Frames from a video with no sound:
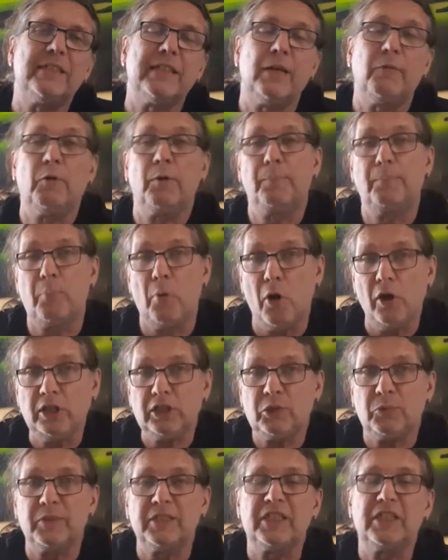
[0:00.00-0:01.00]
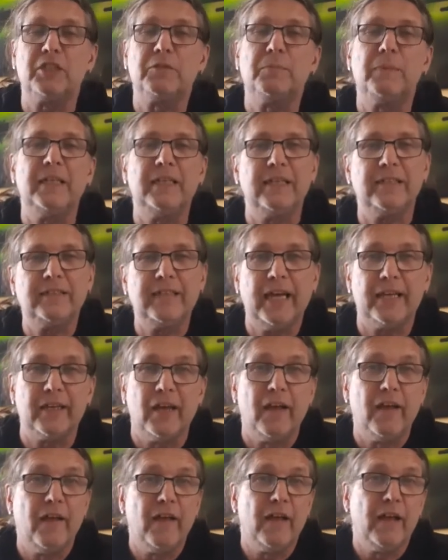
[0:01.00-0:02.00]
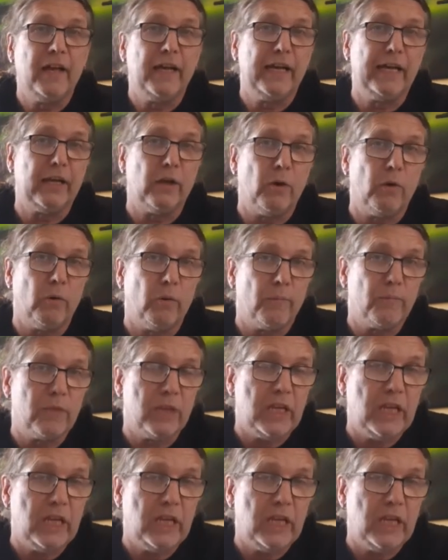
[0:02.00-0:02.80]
And what birth crystals mean is that, you know,